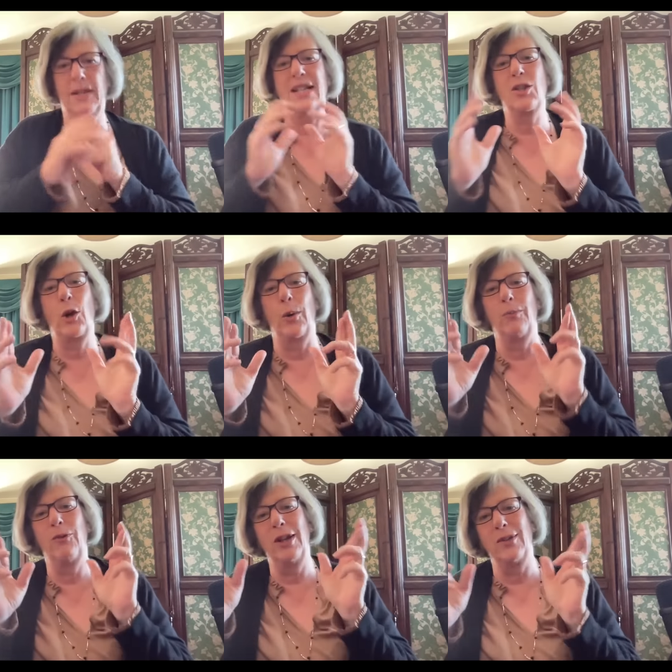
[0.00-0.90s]
Let's
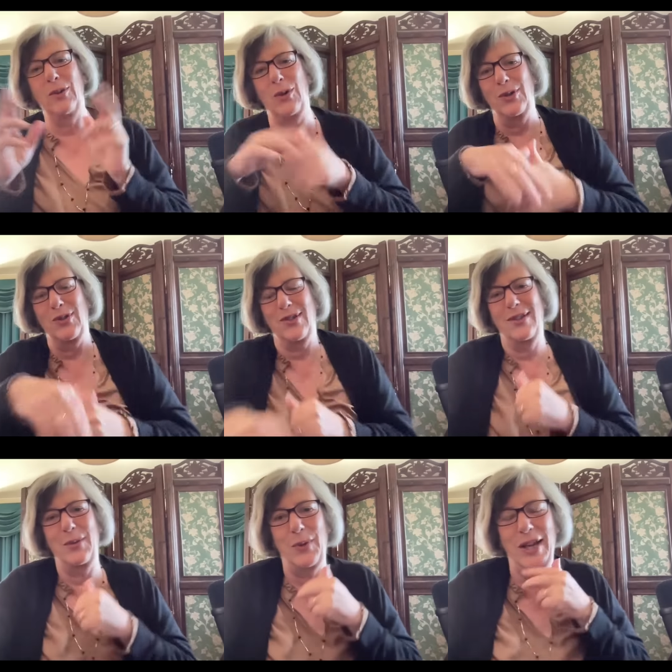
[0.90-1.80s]
hope, fingers crossed,
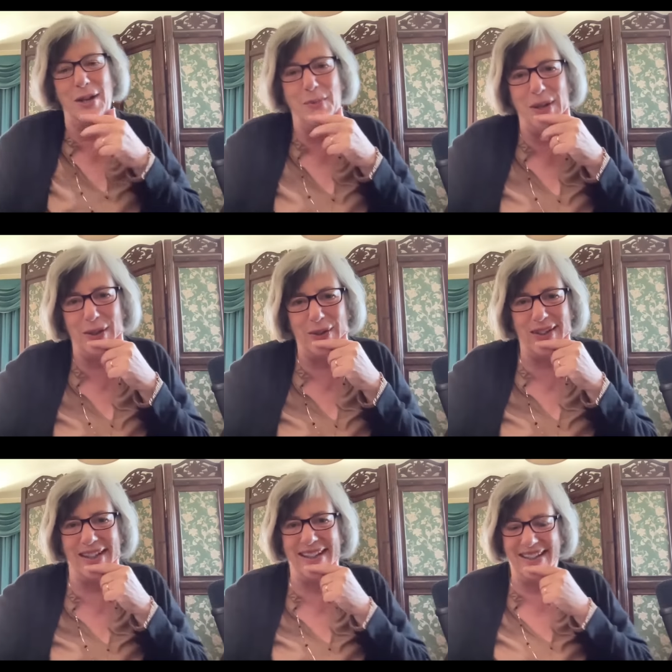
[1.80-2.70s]
that we're going to be
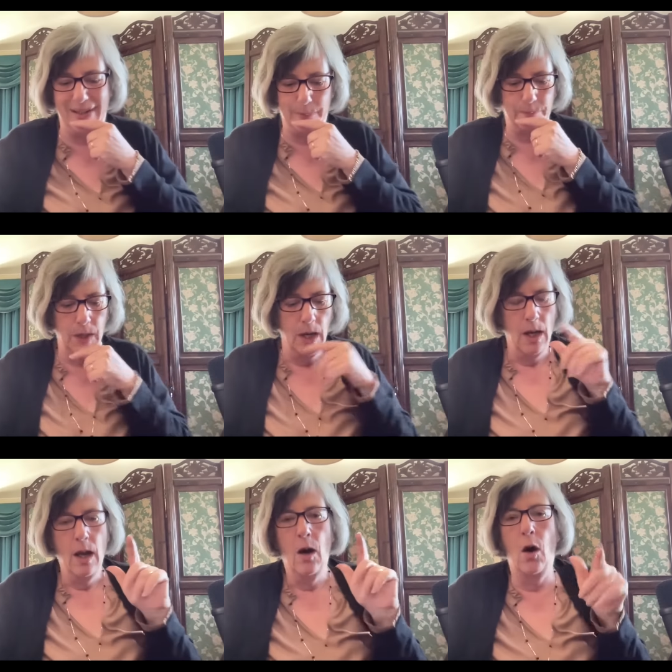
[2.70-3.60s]
okay here.
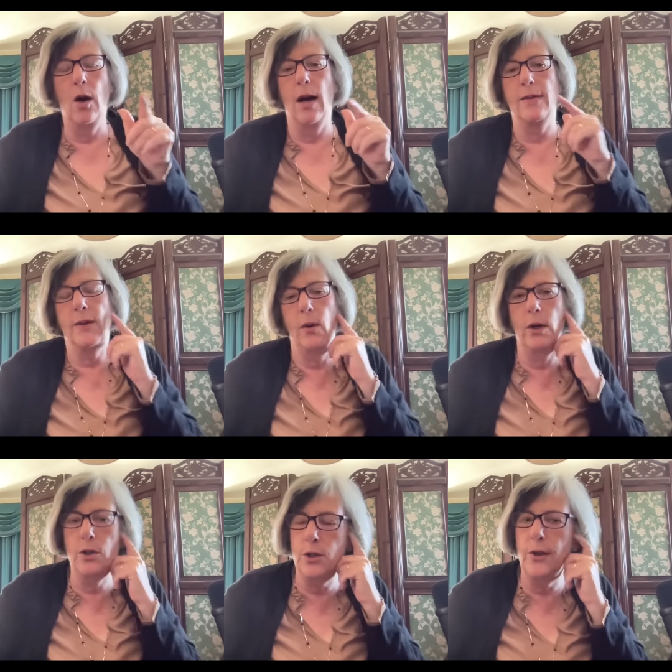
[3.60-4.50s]
All right, so I
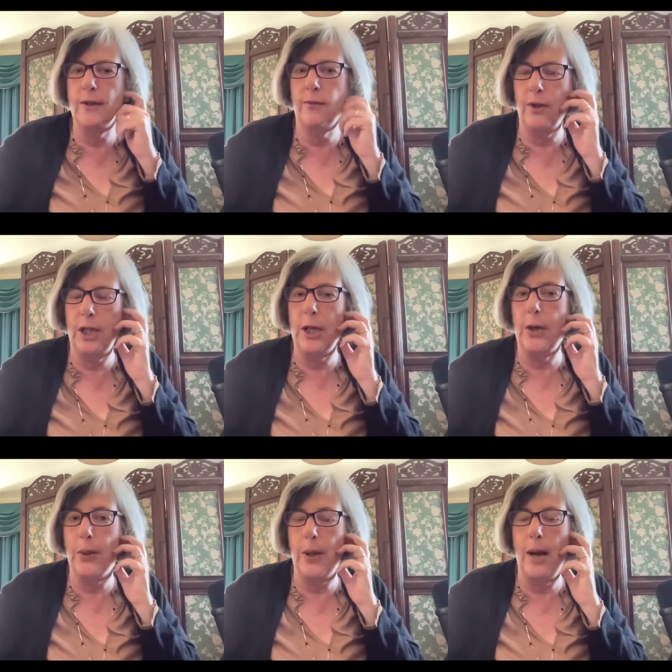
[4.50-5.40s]
want to do this
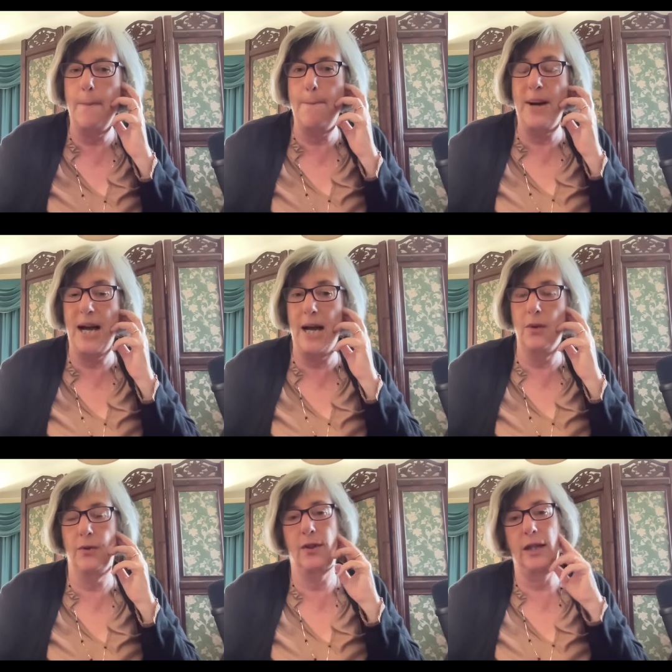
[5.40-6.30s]
video
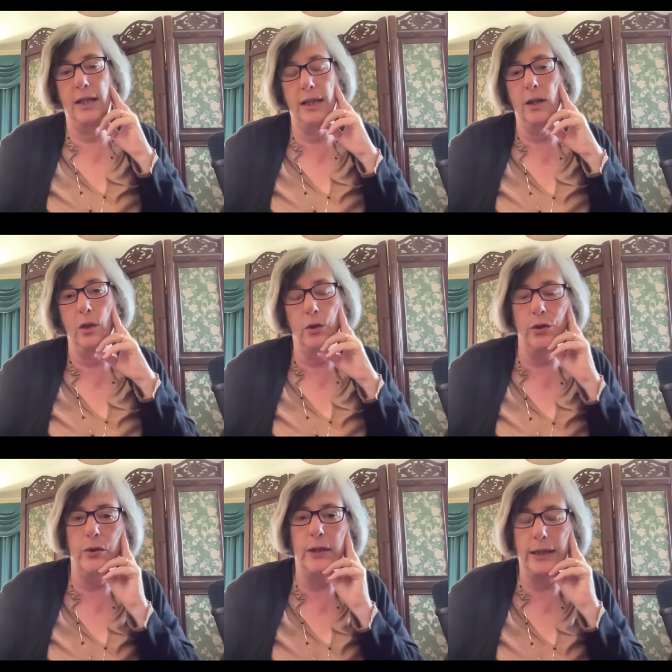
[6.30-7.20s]
about the
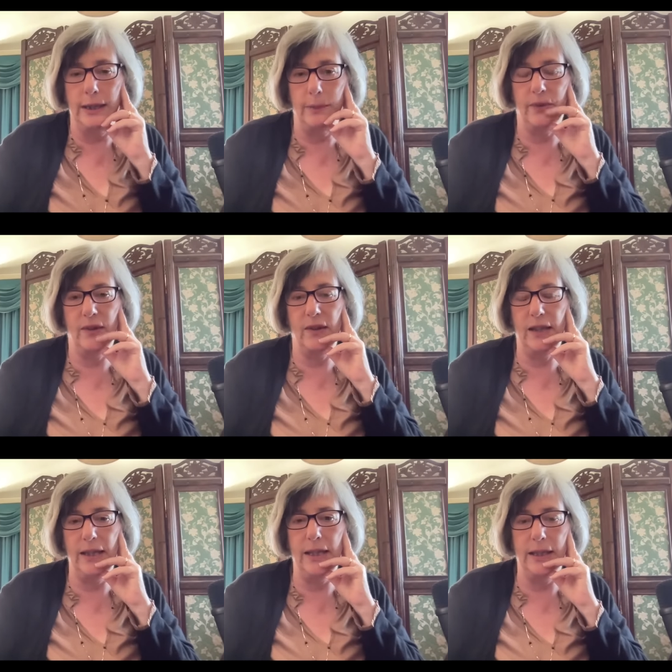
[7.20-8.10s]
lunar eclipse
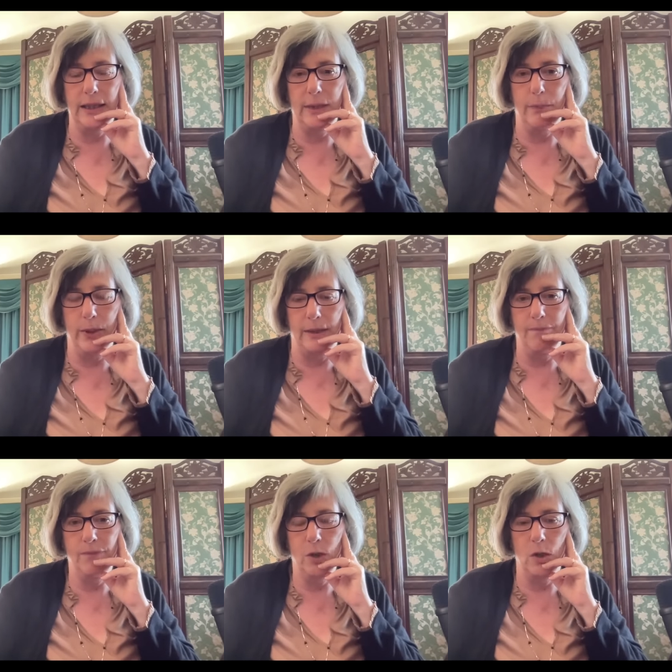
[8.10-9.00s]
in Libra
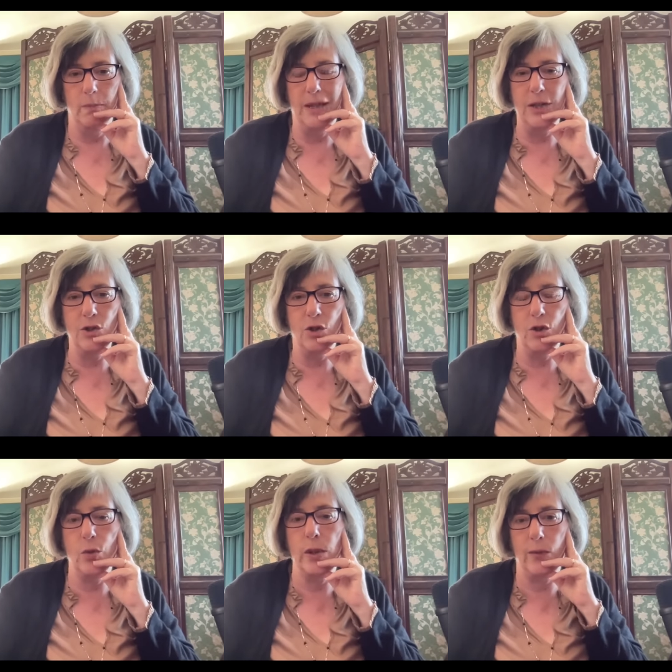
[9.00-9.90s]
on March
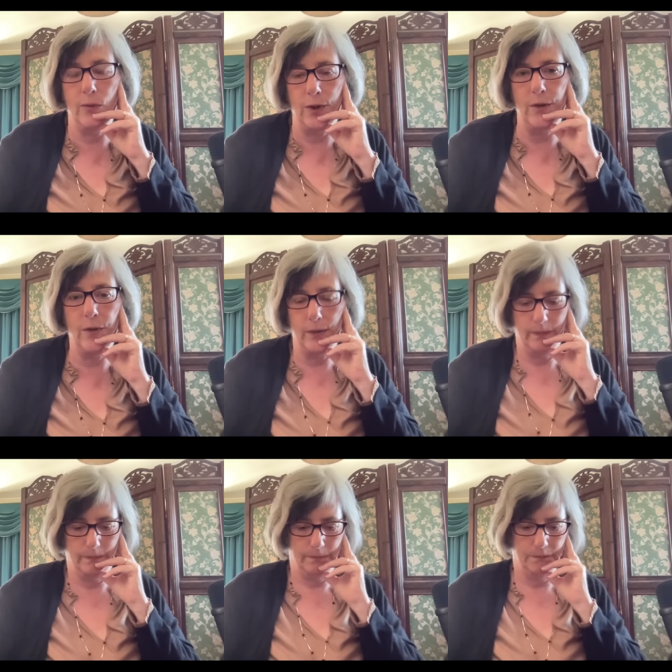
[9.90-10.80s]
the 25th
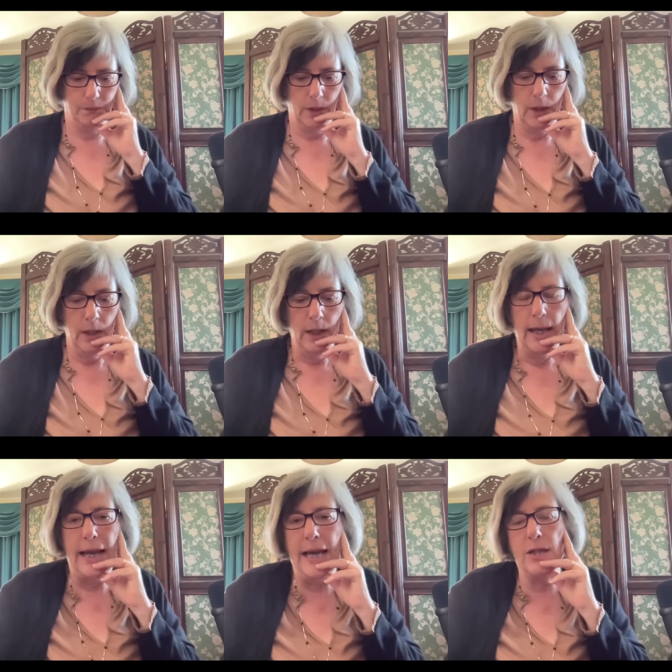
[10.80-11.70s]

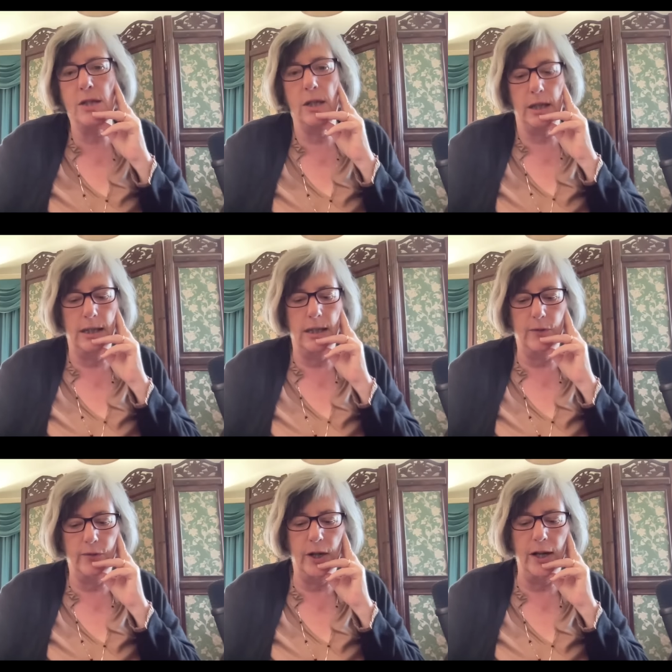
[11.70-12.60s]
at
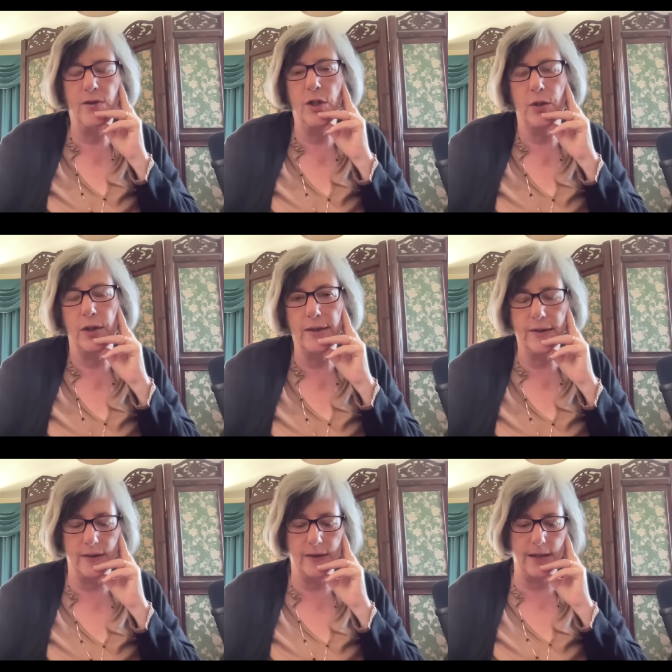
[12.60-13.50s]
5
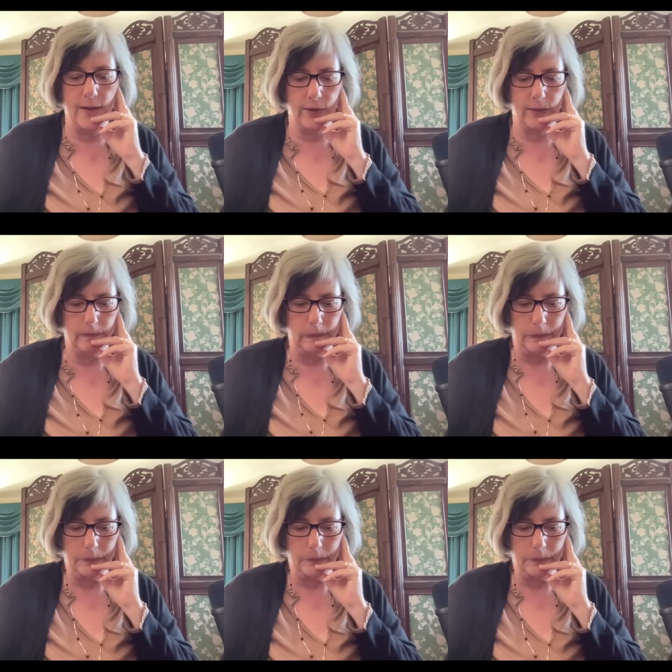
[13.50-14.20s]
degrees and 7.